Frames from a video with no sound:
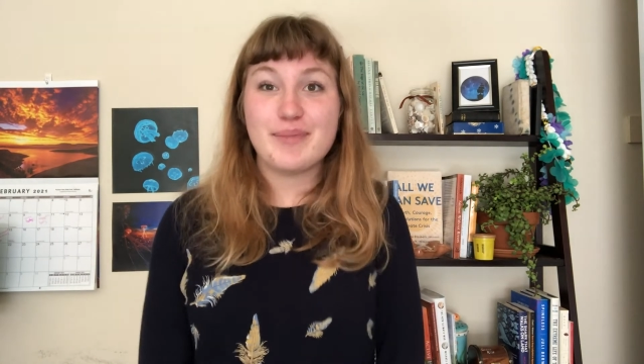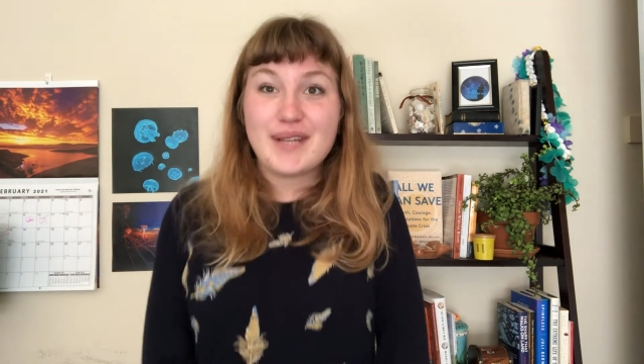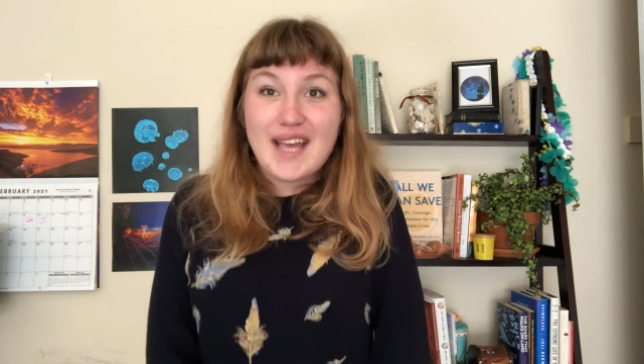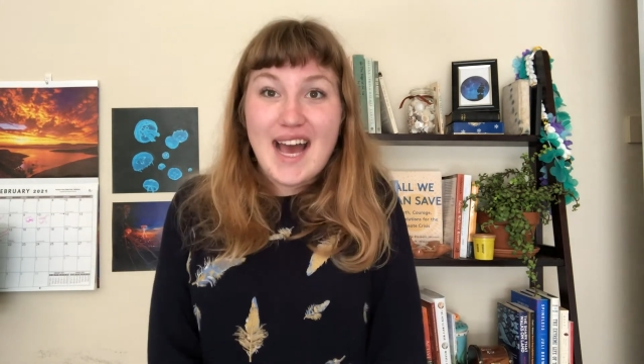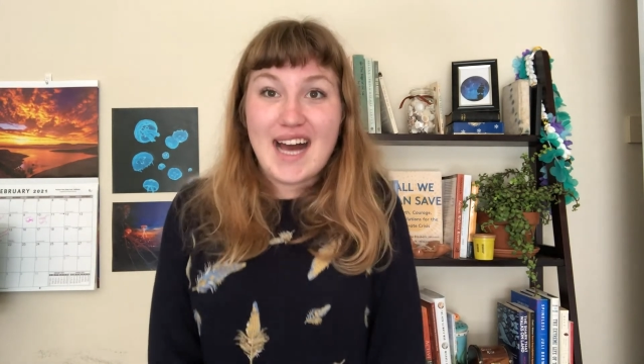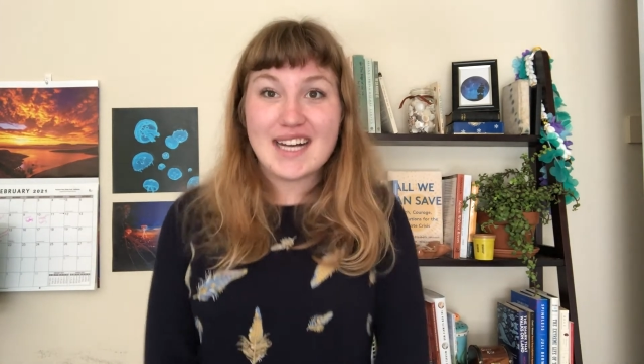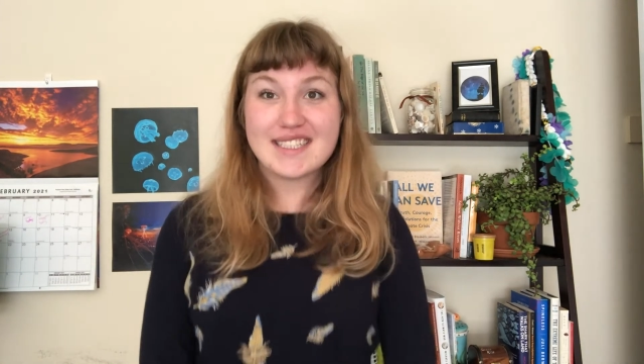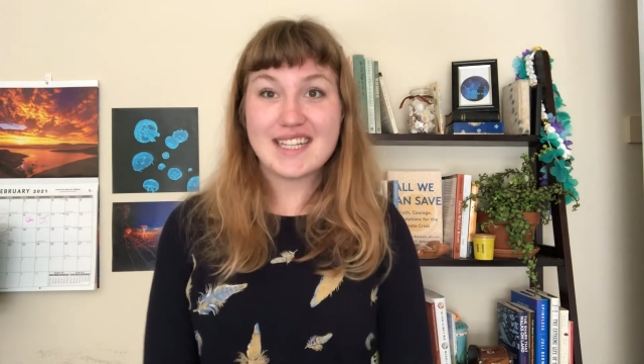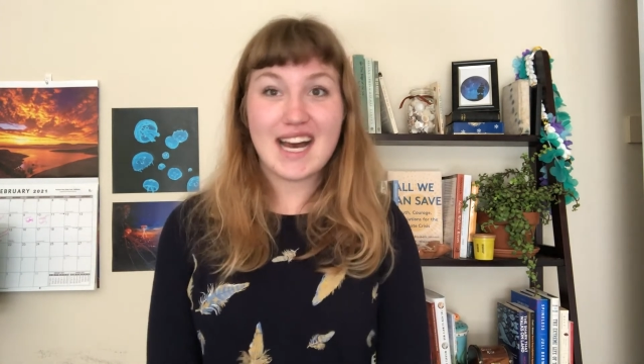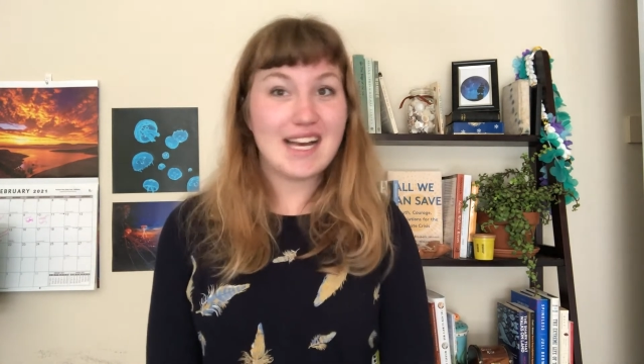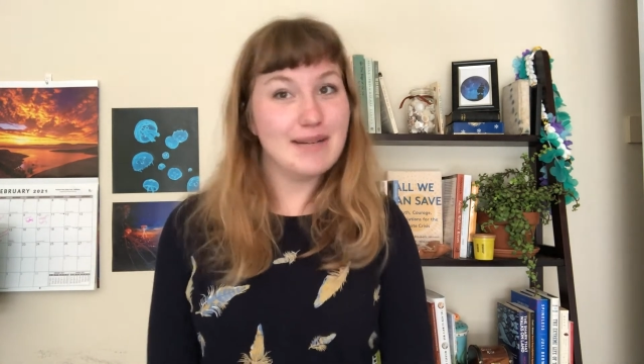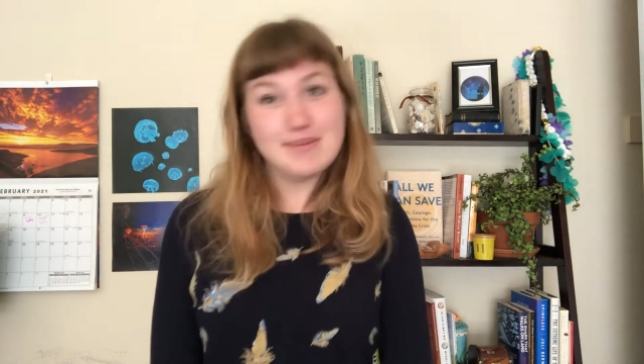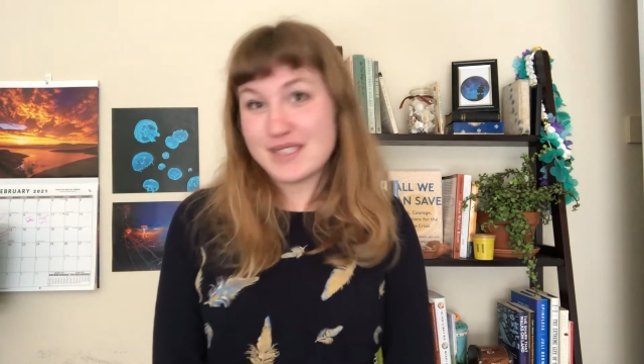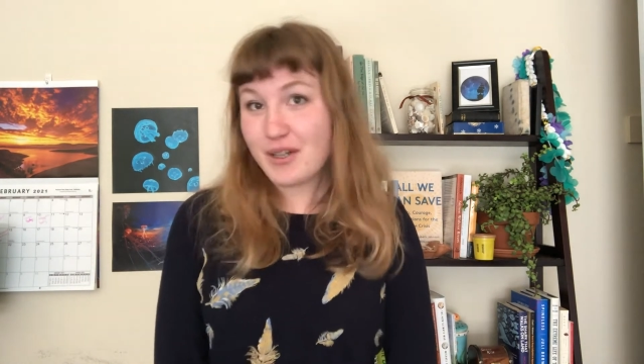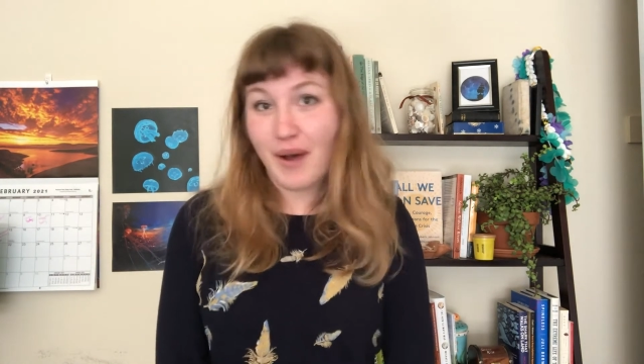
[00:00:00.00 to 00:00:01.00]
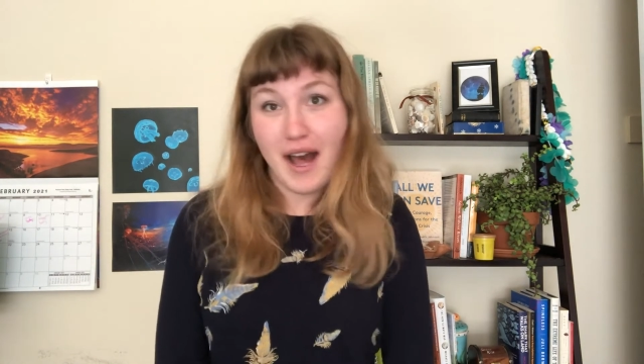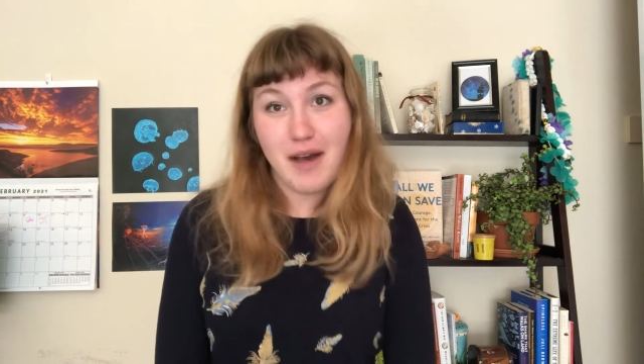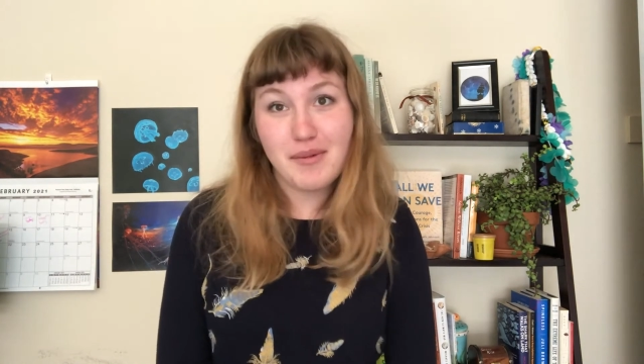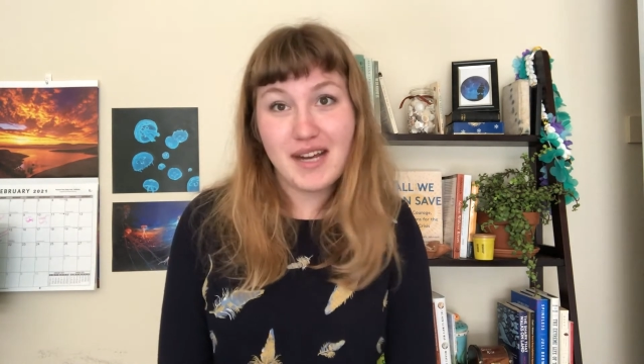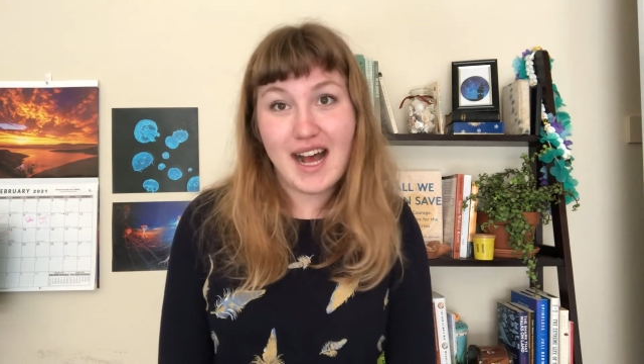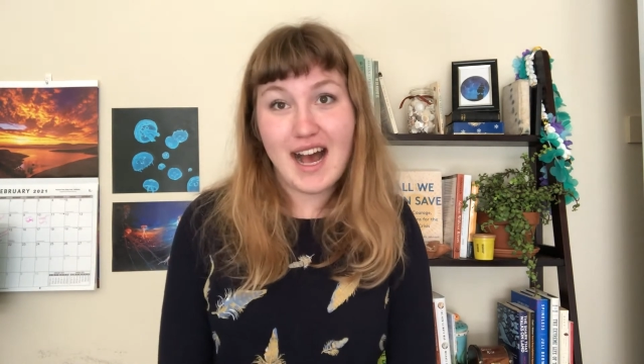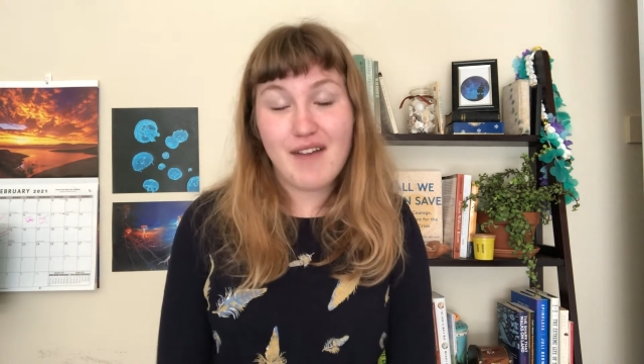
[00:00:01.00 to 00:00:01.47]
But yeah, I am so
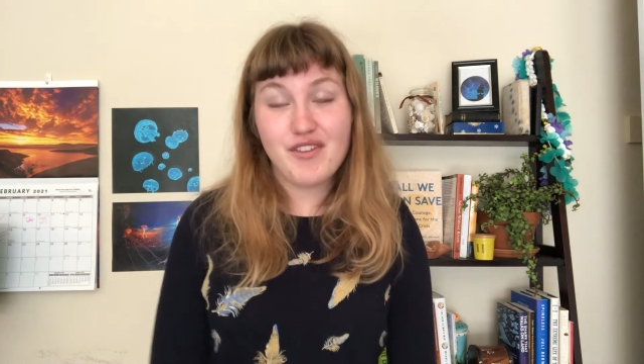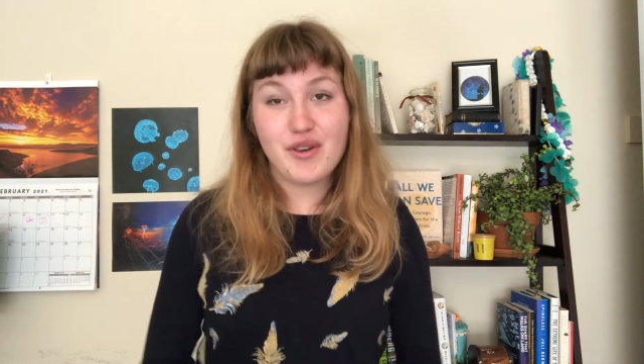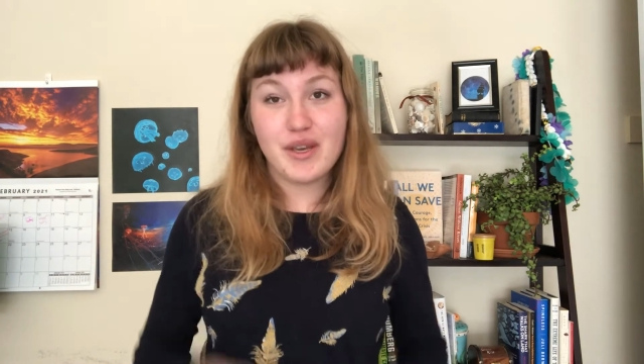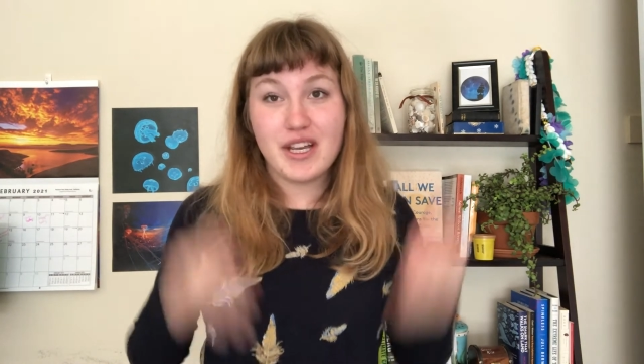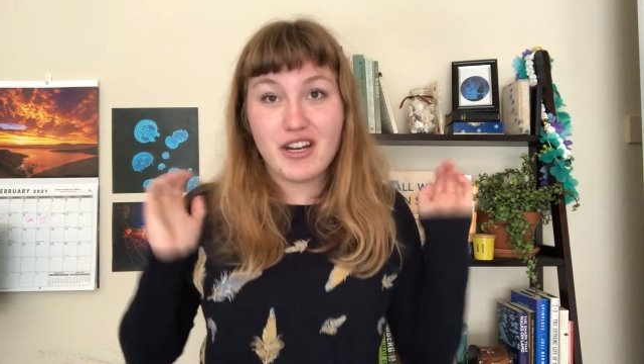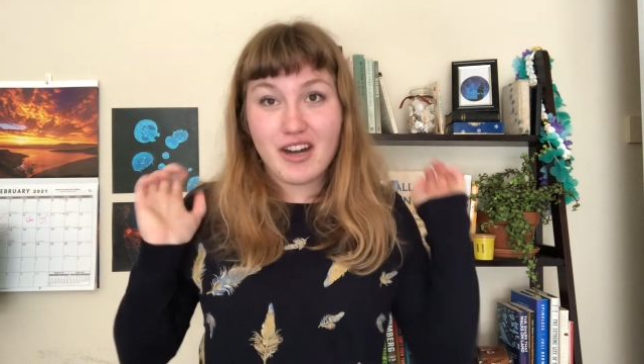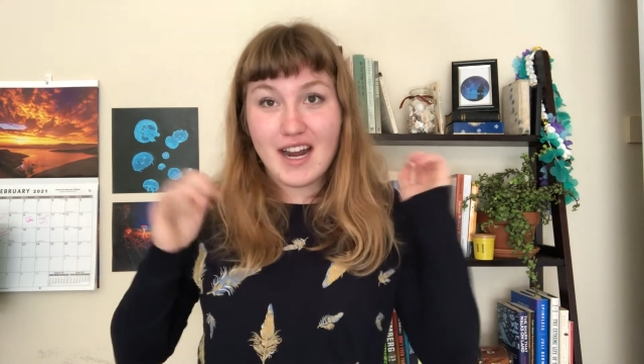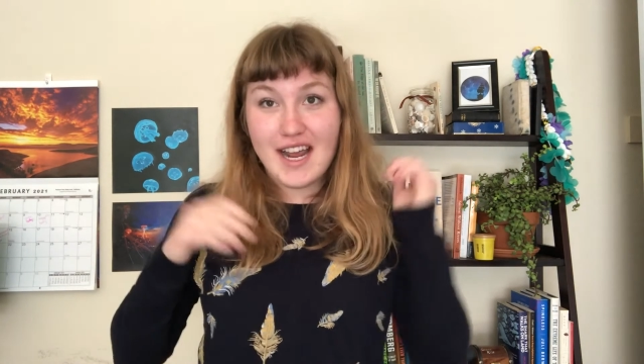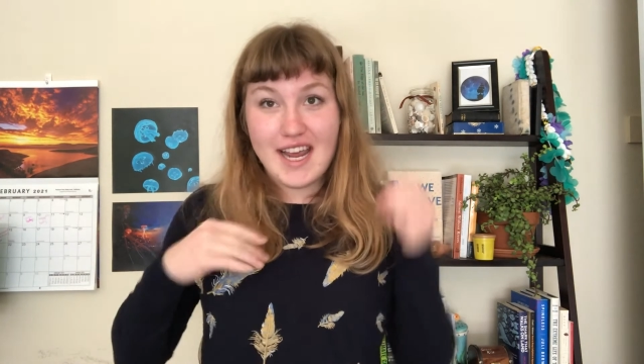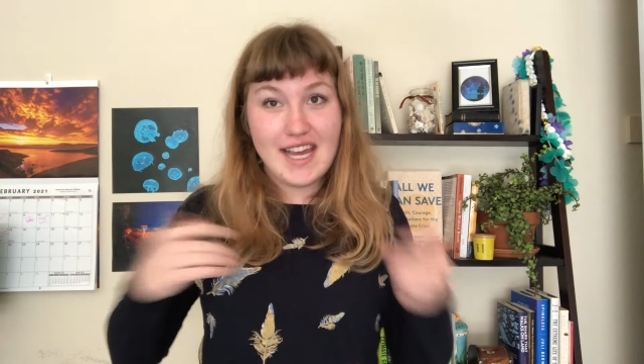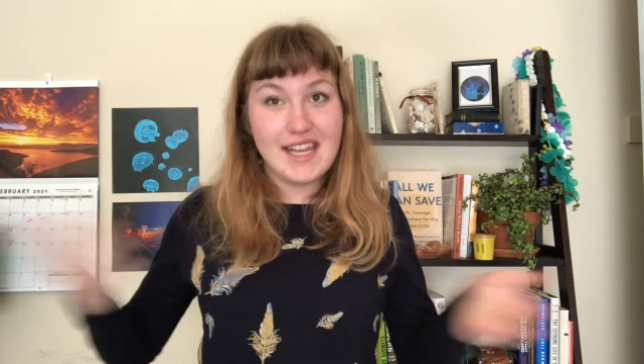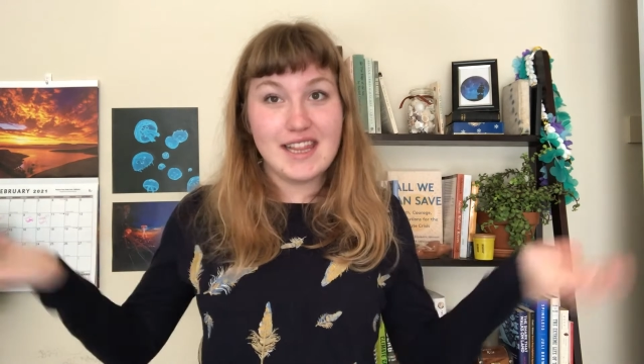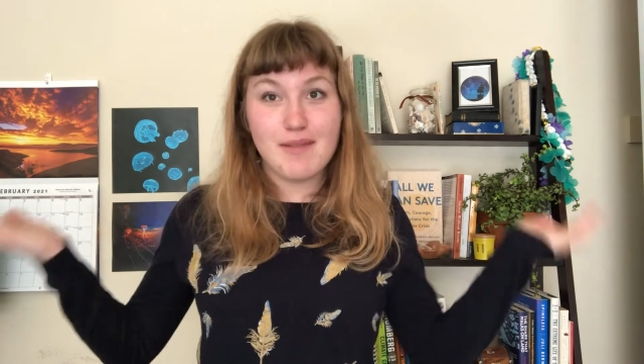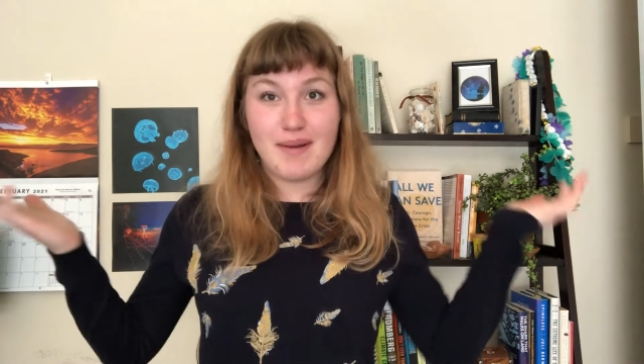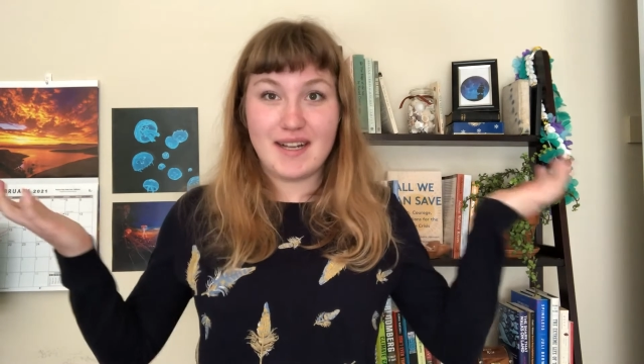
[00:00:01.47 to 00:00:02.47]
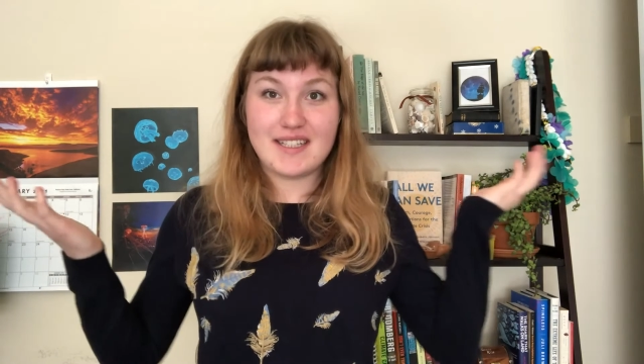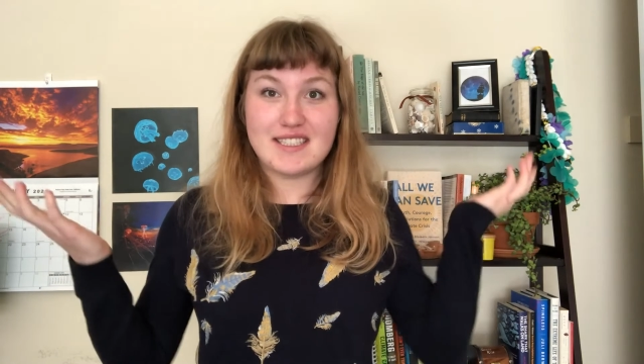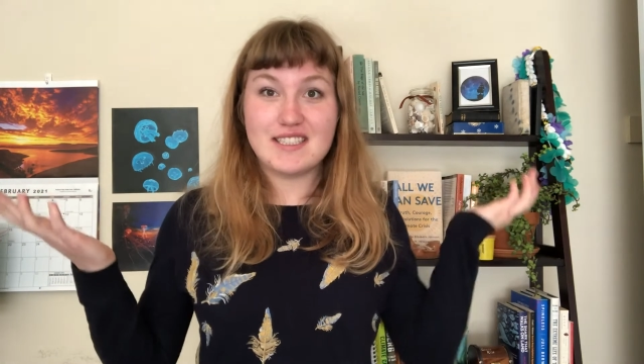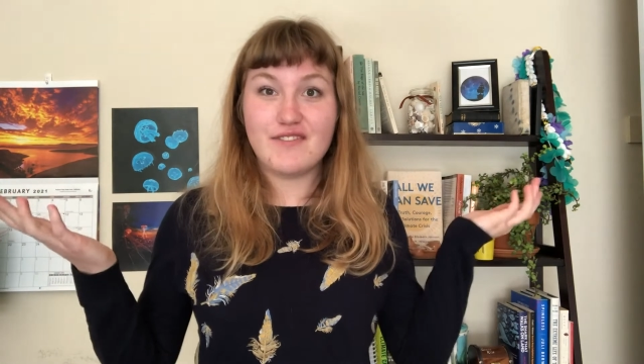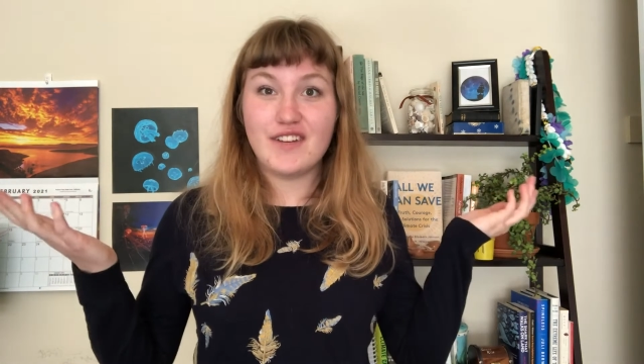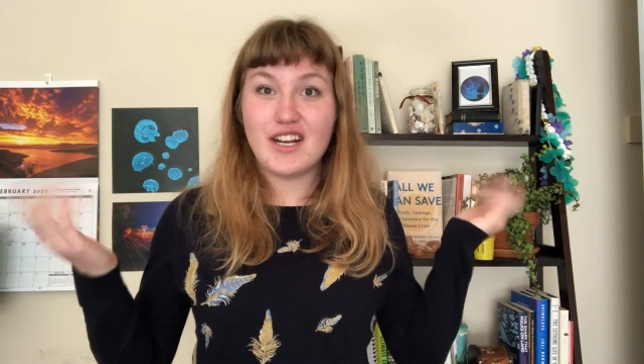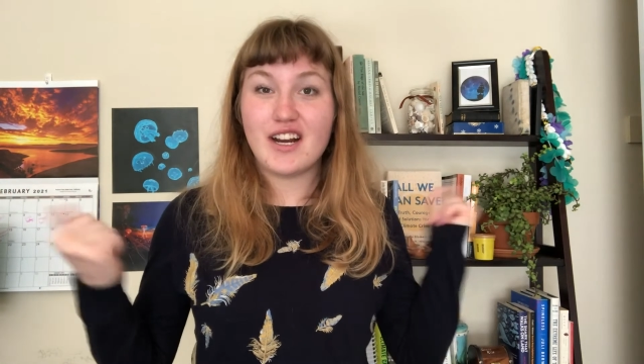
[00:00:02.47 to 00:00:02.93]
happy to have you here in the
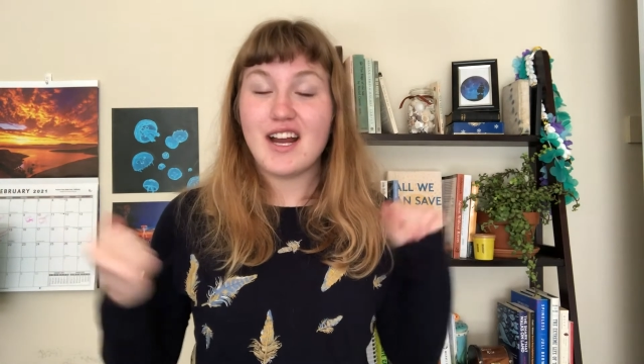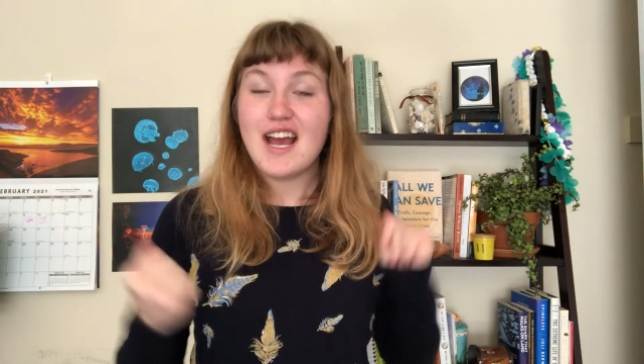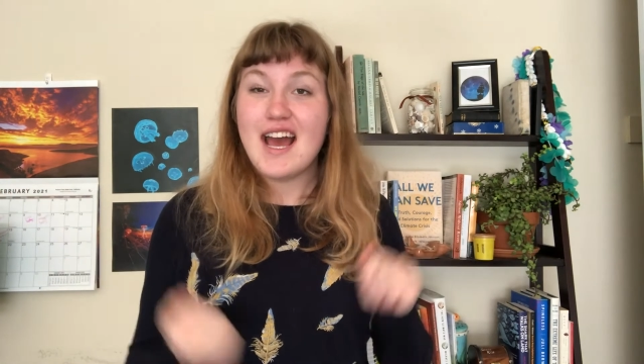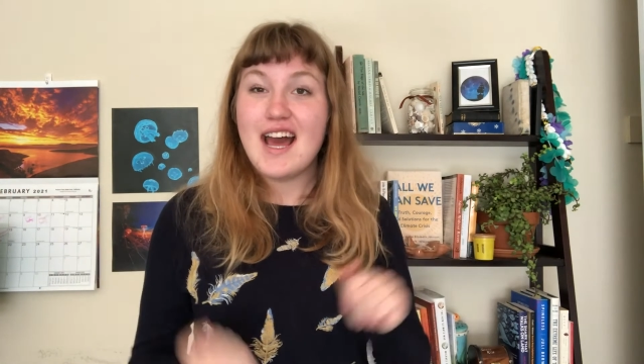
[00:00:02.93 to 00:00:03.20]
Beckisphere.